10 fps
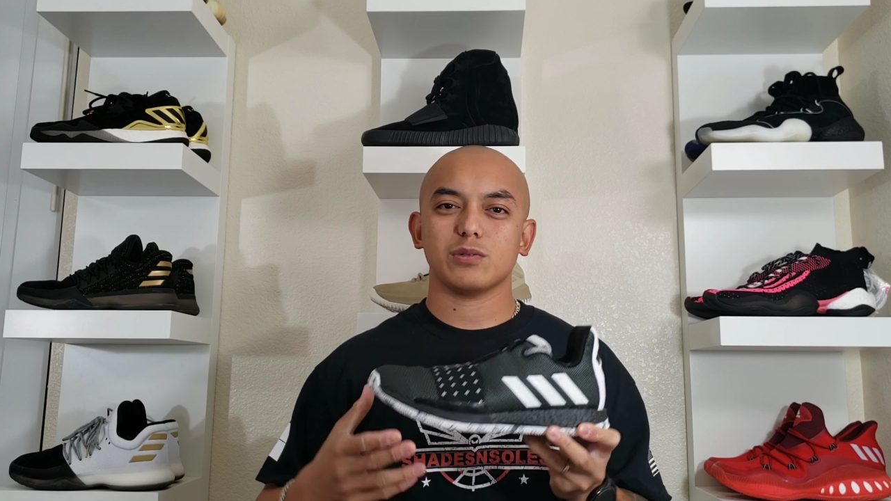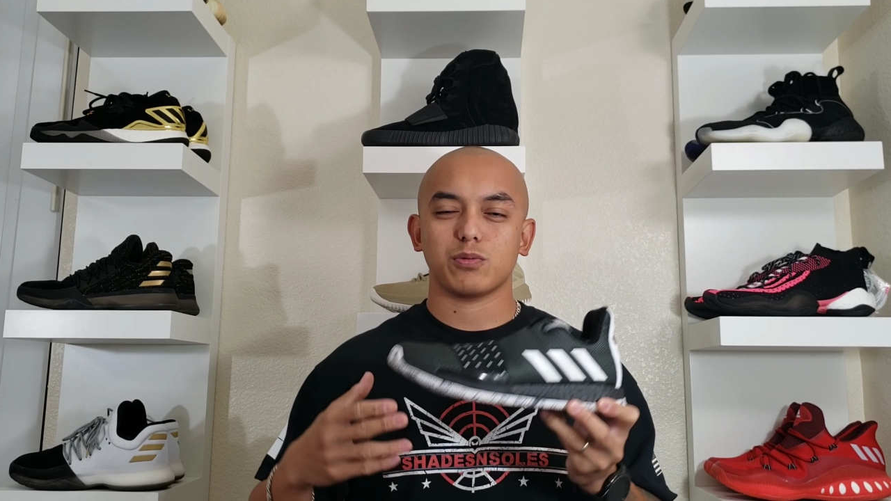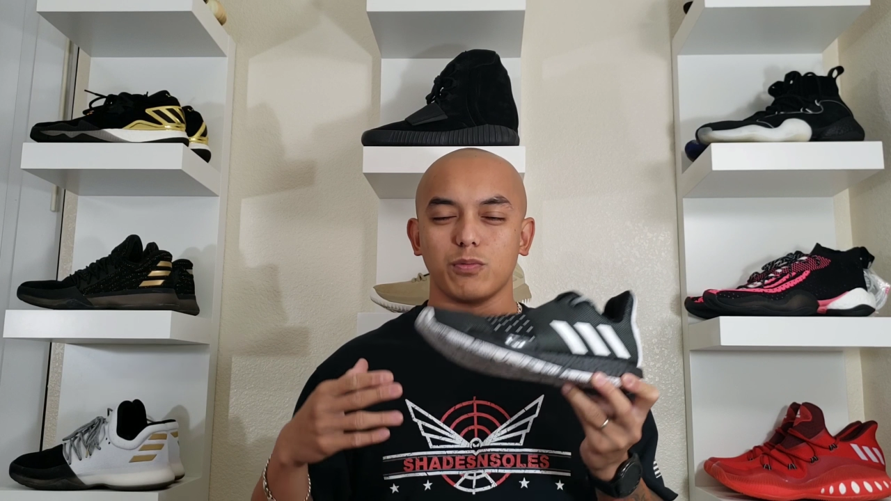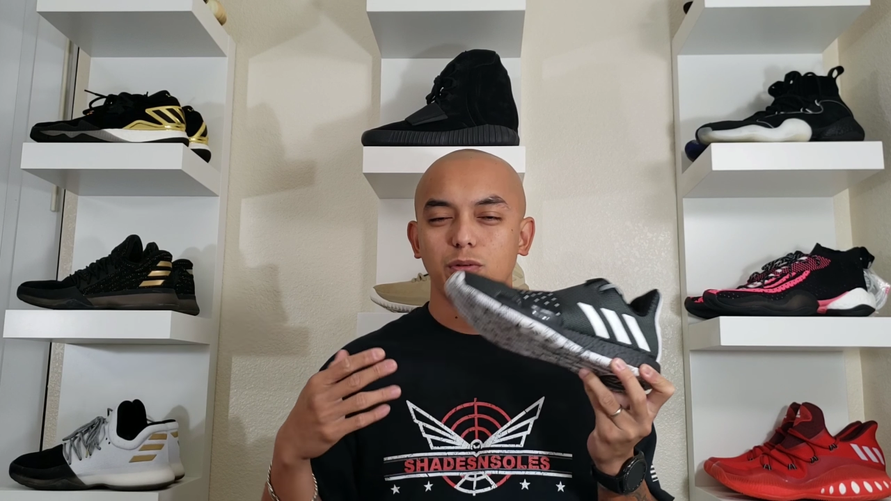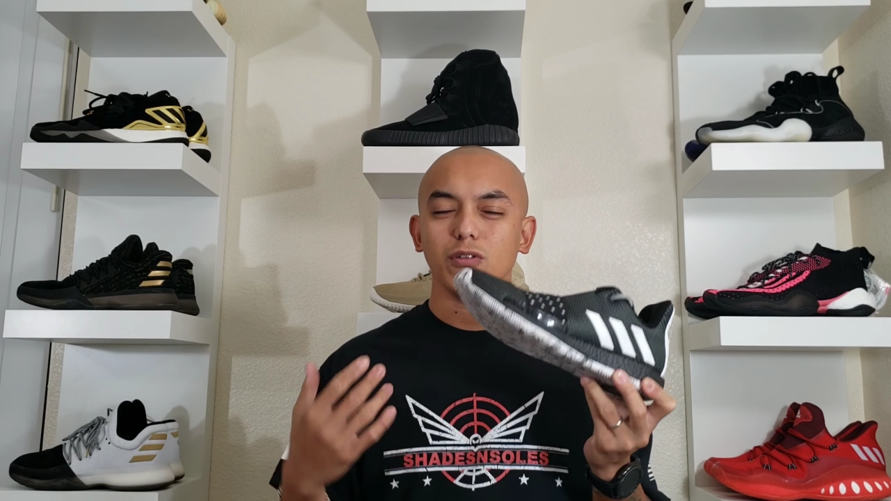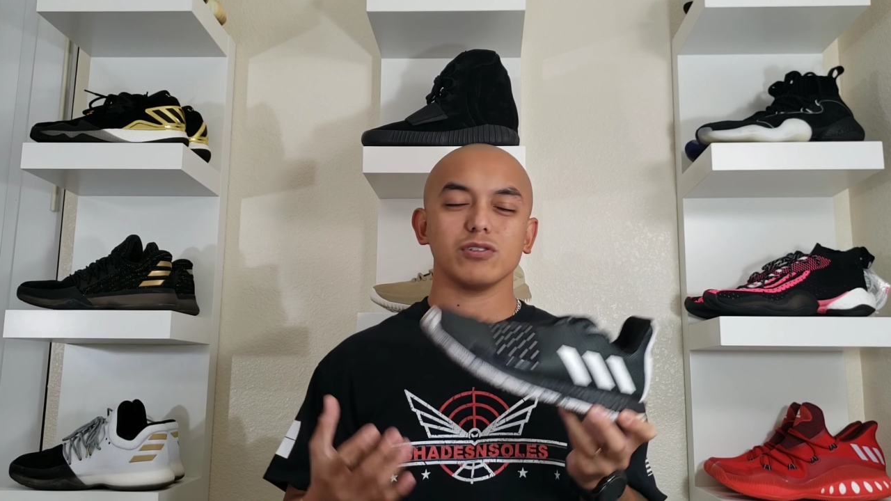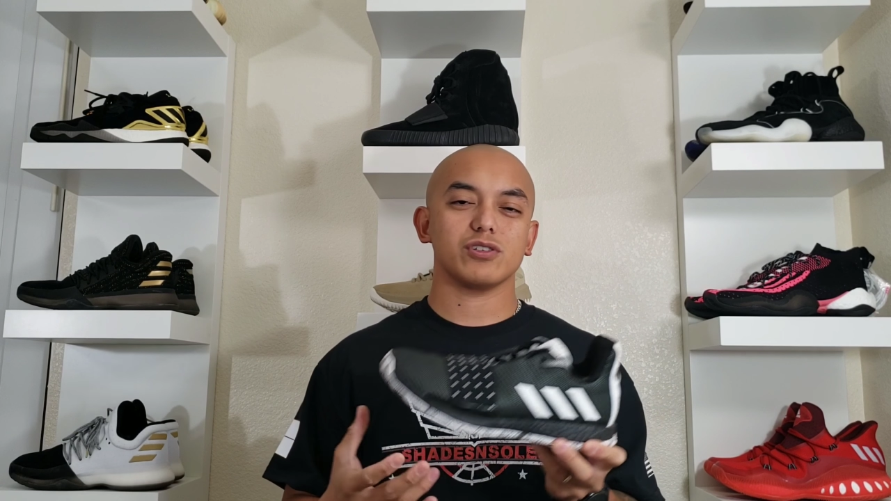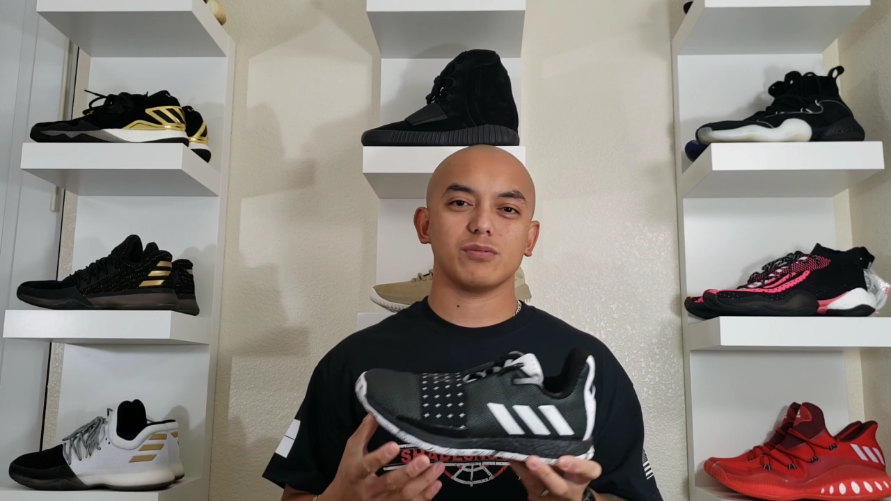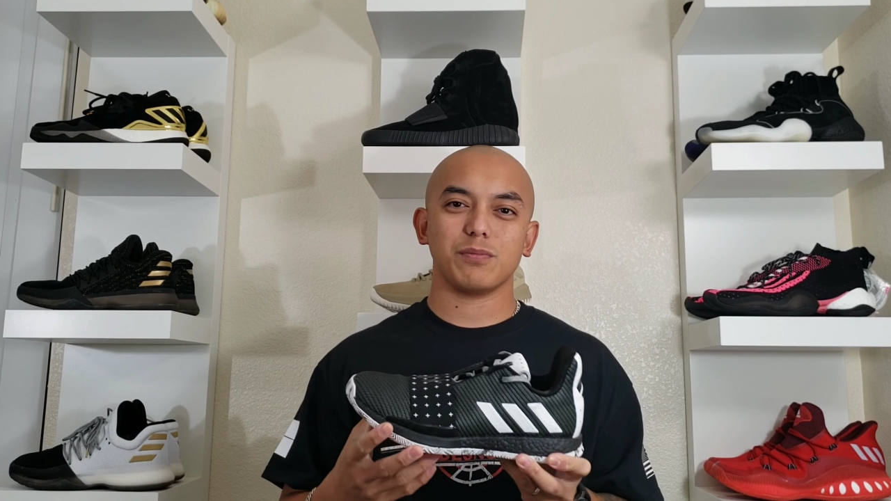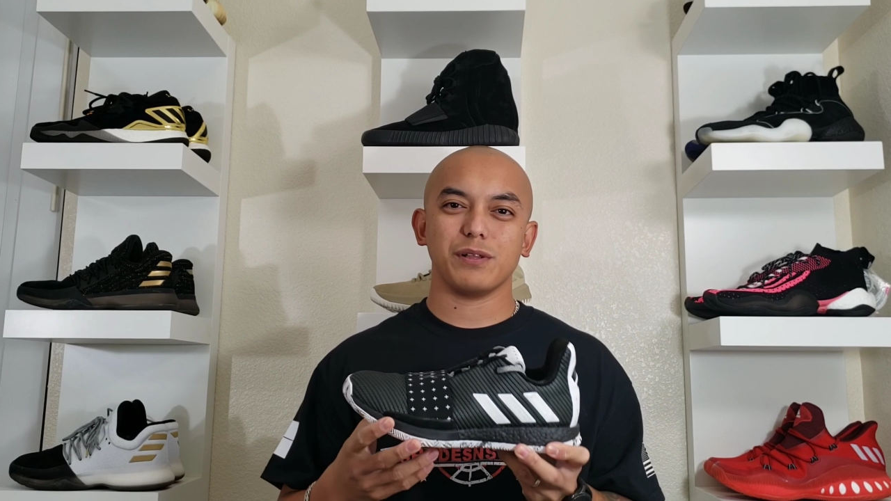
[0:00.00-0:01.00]

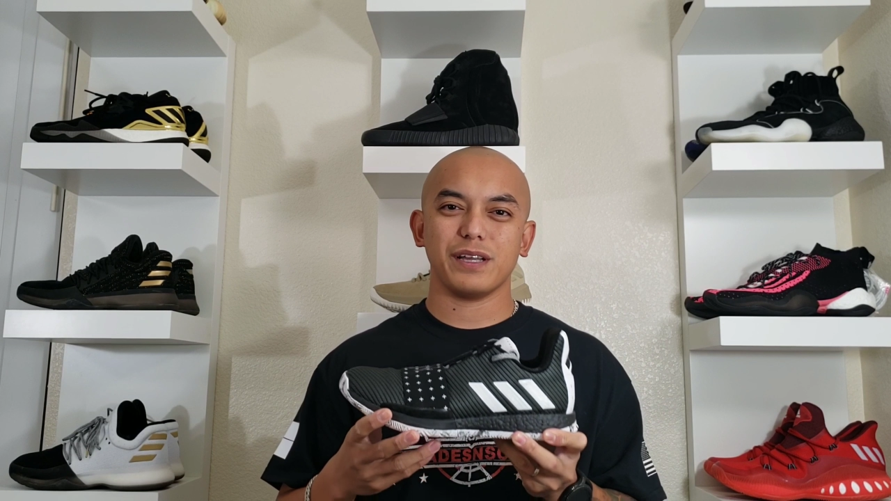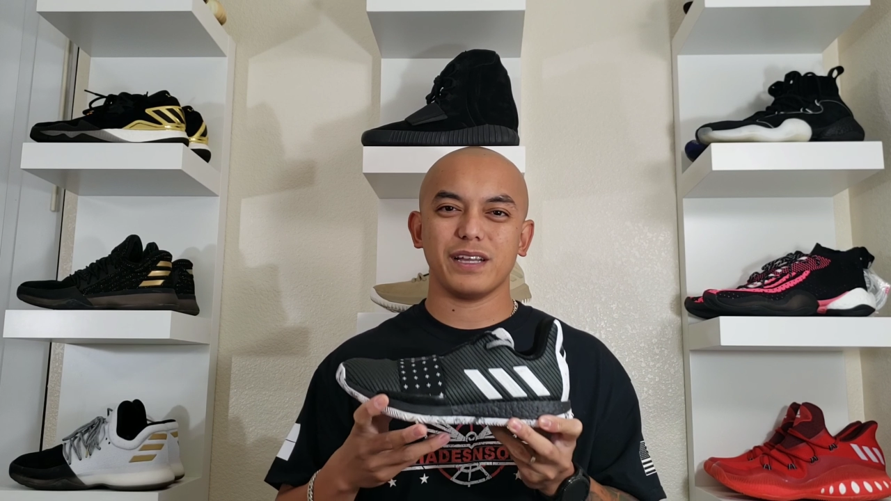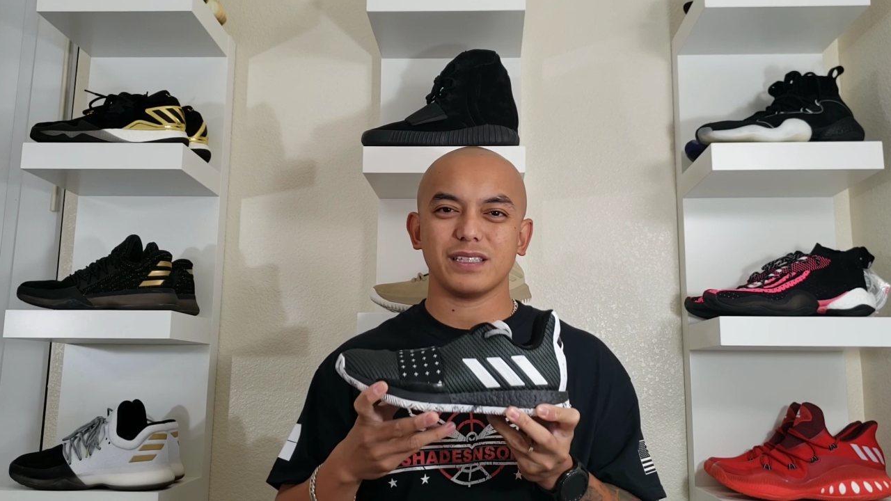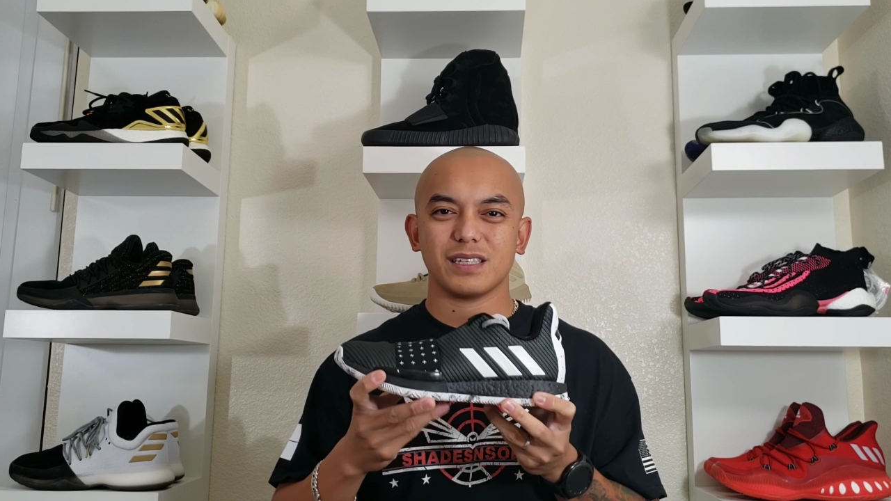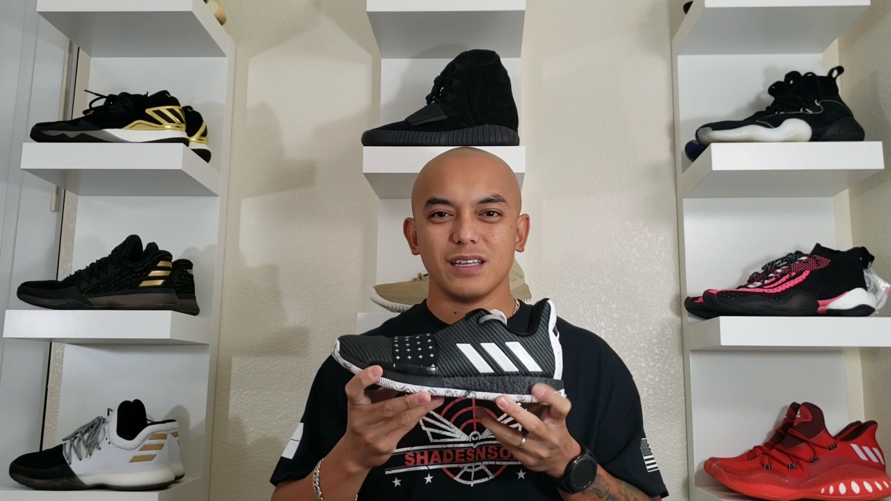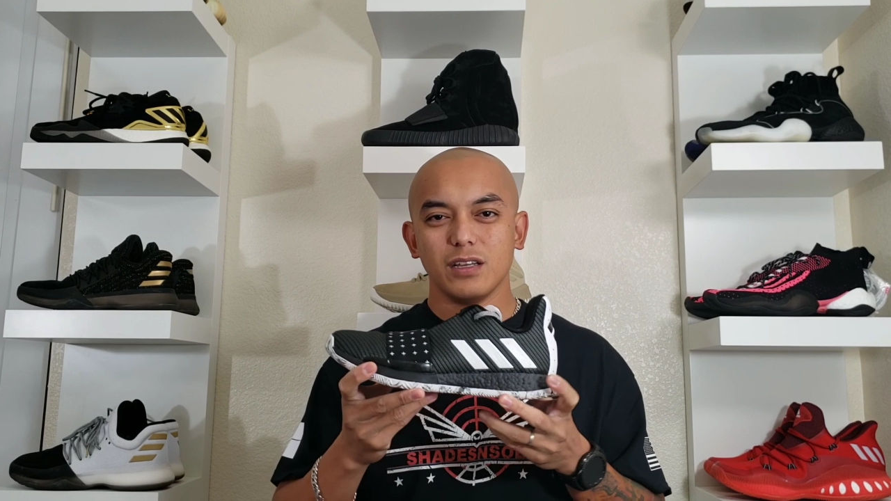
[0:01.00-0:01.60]
propulsion plates,